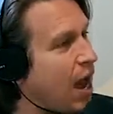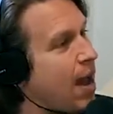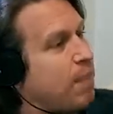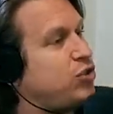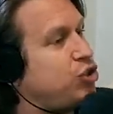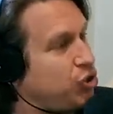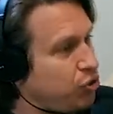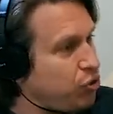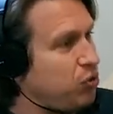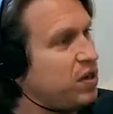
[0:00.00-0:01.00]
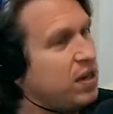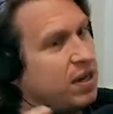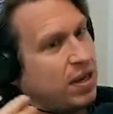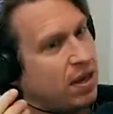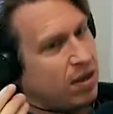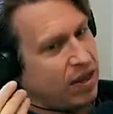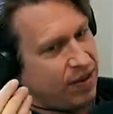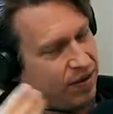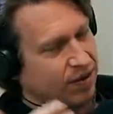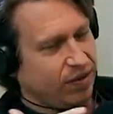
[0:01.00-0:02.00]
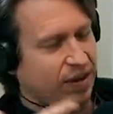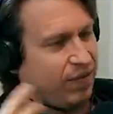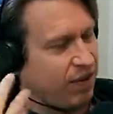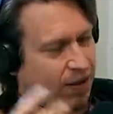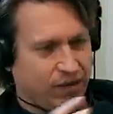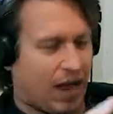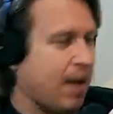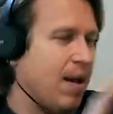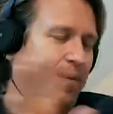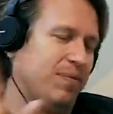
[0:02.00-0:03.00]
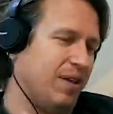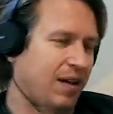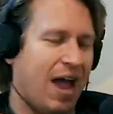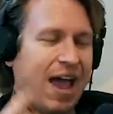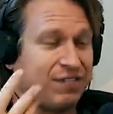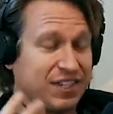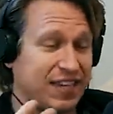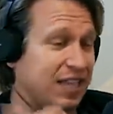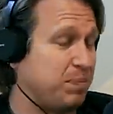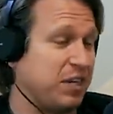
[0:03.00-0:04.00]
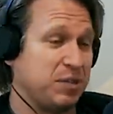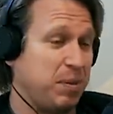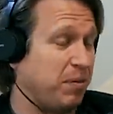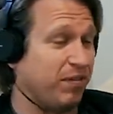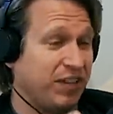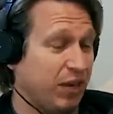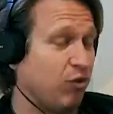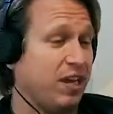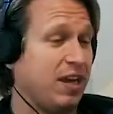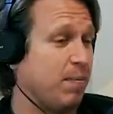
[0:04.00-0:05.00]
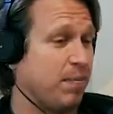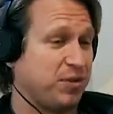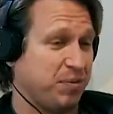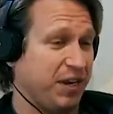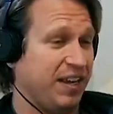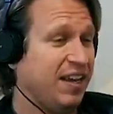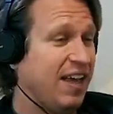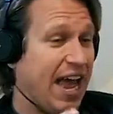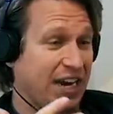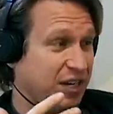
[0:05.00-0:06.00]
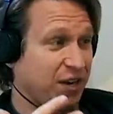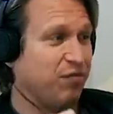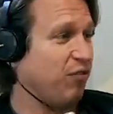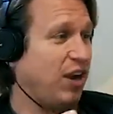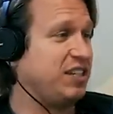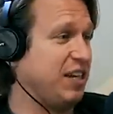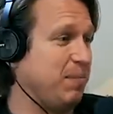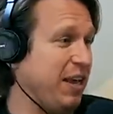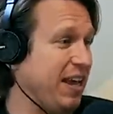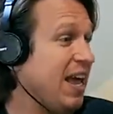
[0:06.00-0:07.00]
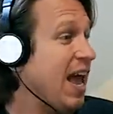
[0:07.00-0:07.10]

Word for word: I'm too I have to say this because people have literally come up to me and confronted me